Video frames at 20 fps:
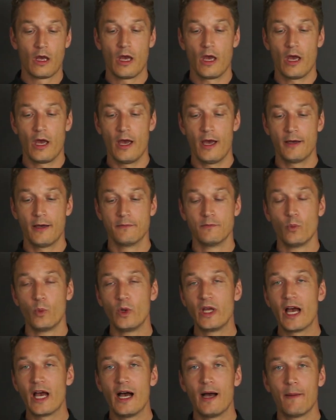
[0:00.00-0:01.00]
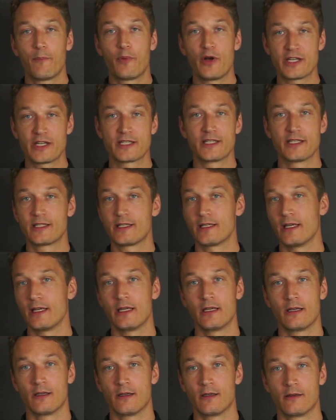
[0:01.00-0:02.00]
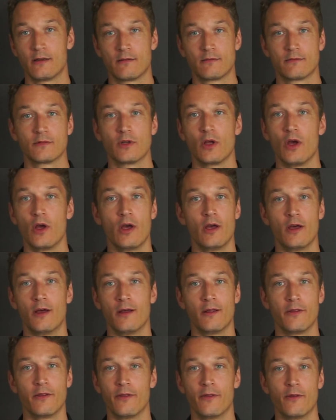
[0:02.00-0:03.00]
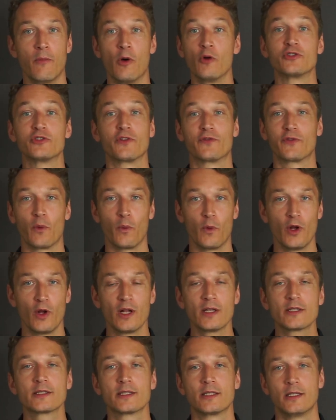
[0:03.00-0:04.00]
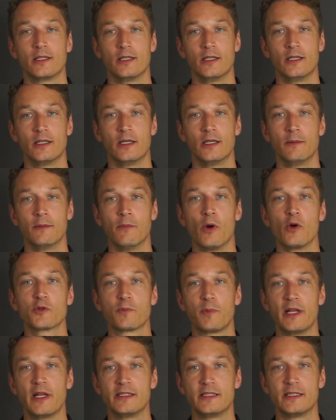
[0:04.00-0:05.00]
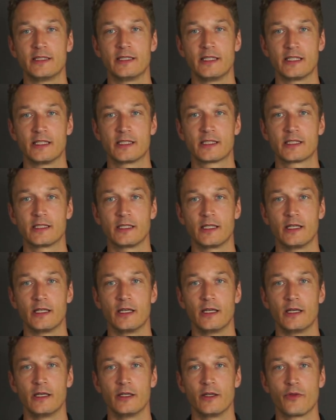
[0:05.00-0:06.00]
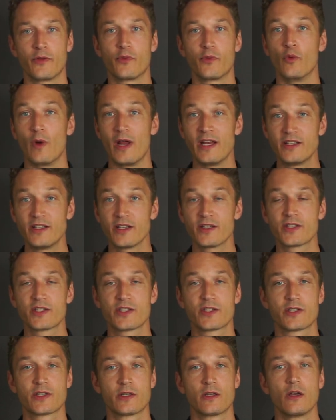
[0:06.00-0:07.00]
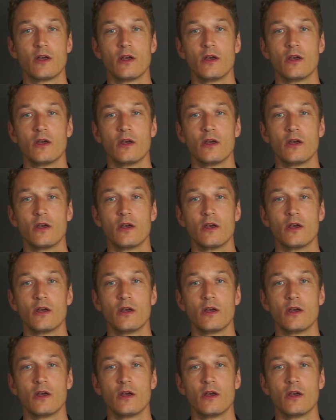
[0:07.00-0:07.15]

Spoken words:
We are present in the most of the world. Most places it's through agents.